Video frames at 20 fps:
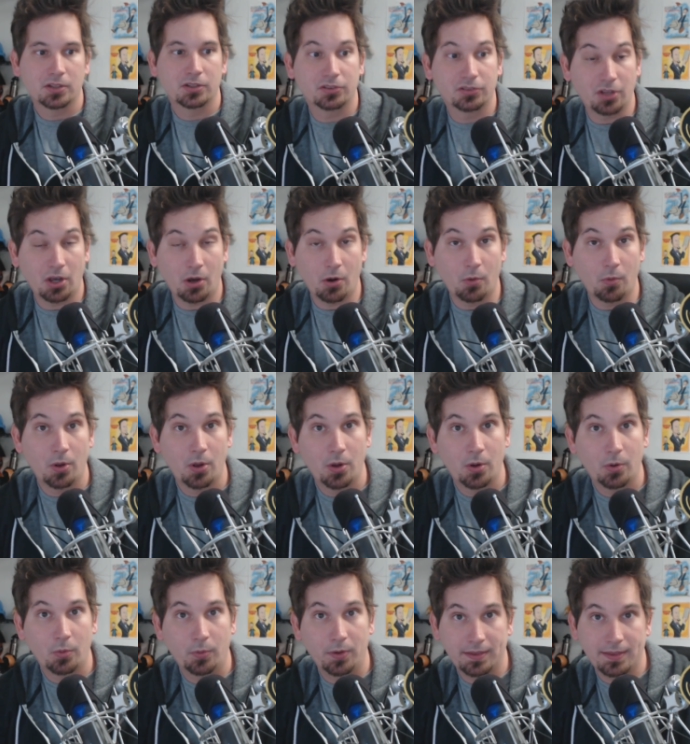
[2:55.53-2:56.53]
So
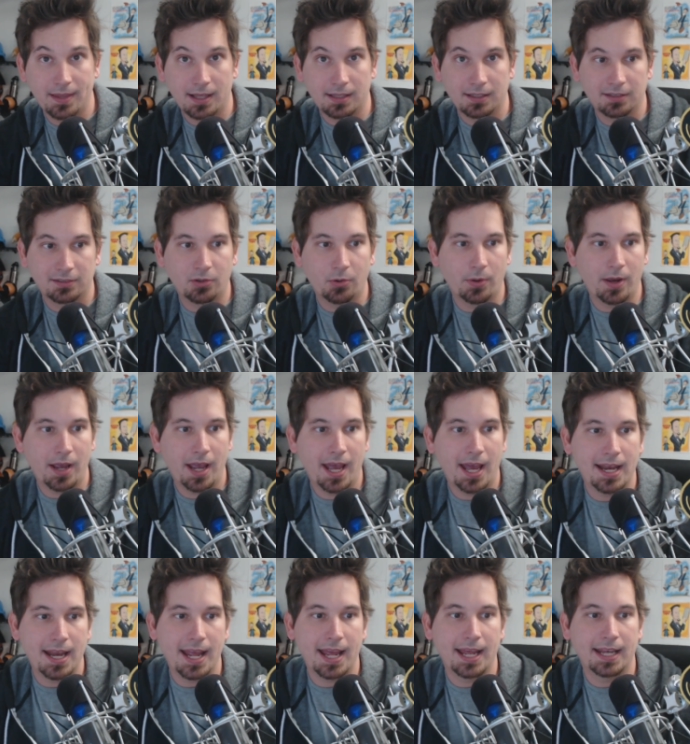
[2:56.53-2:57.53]
with that, let's go
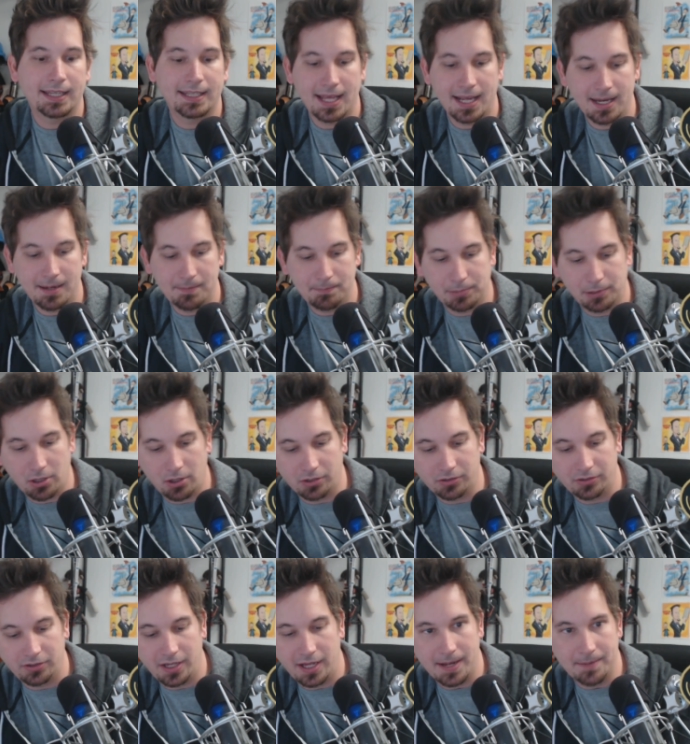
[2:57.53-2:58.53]
ahead and get it
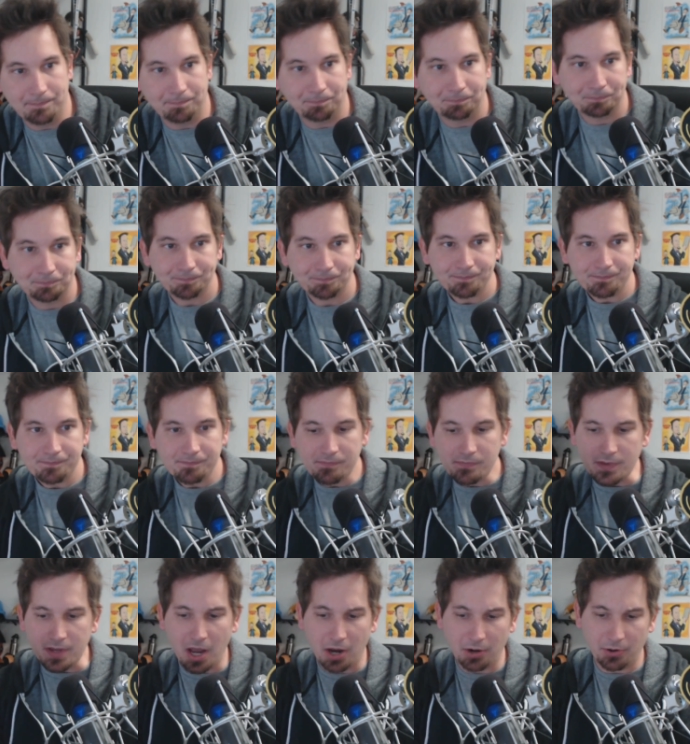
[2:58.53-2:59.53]
plugged in.
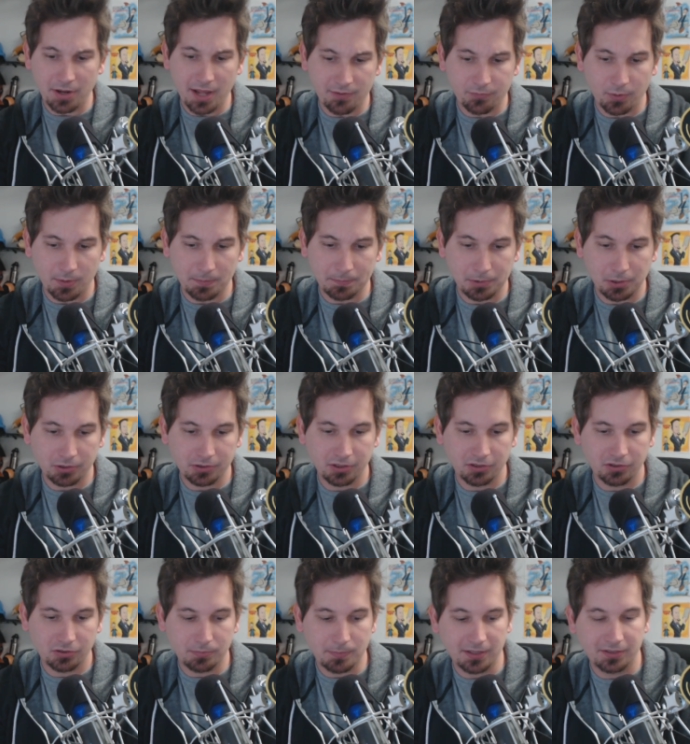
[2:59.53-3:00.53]
I already have one plugged
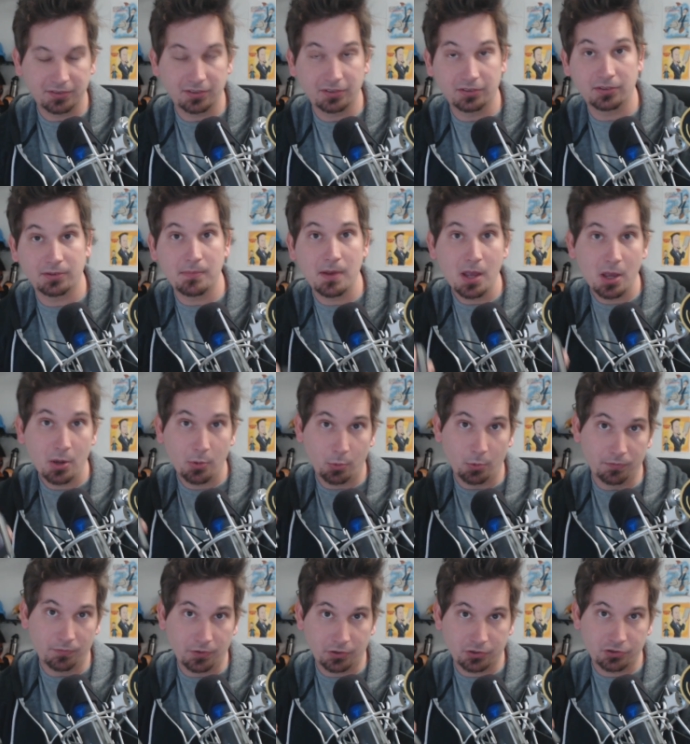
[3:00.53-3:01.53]
into my system.
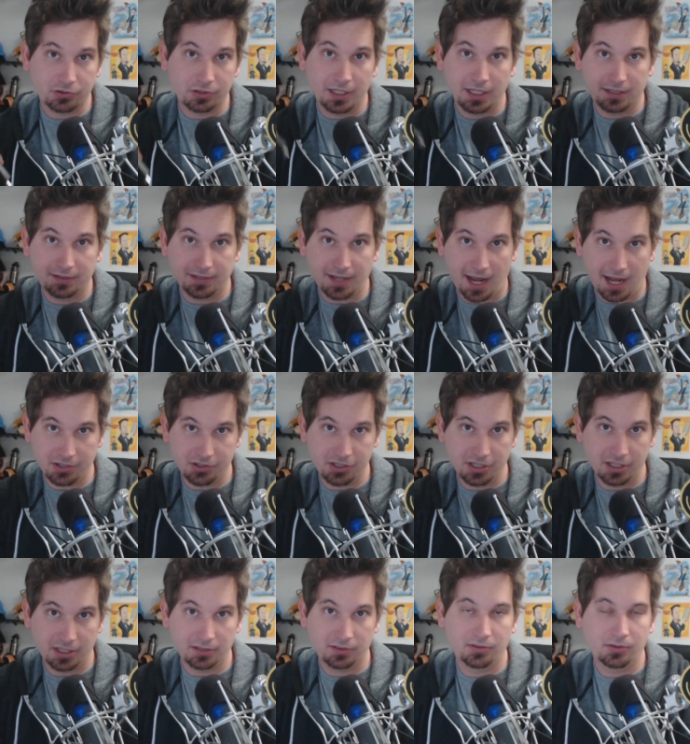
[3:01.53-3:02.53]
We'll virtually attach
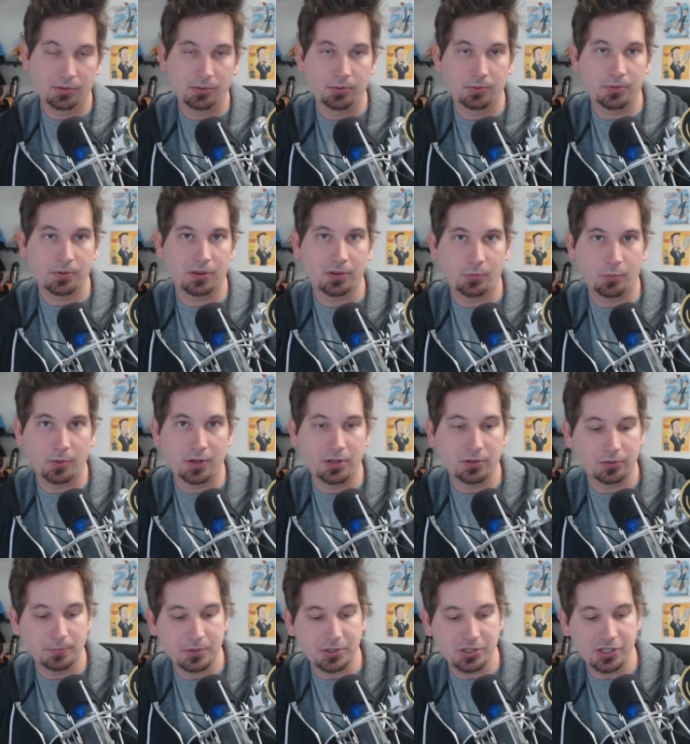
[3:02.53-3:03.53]
it to the
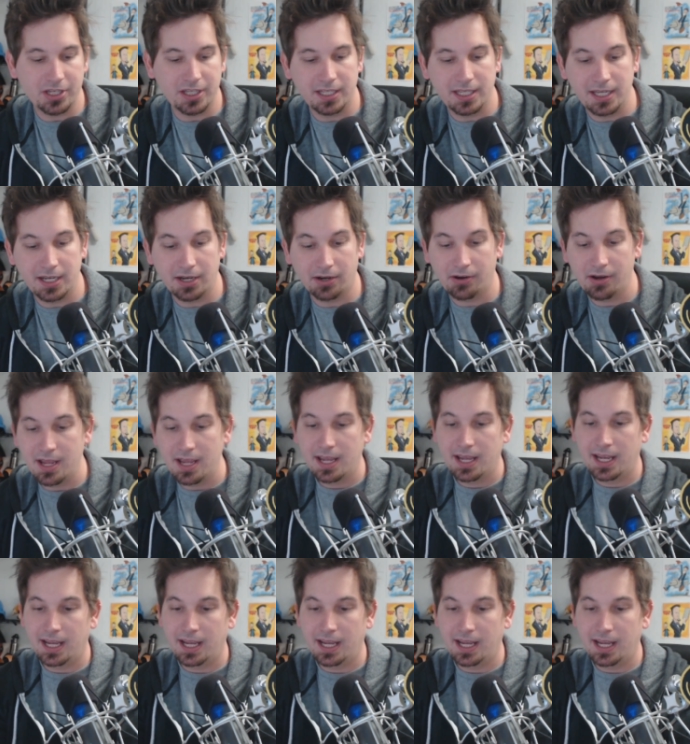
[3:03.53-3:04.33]
Windows machine here.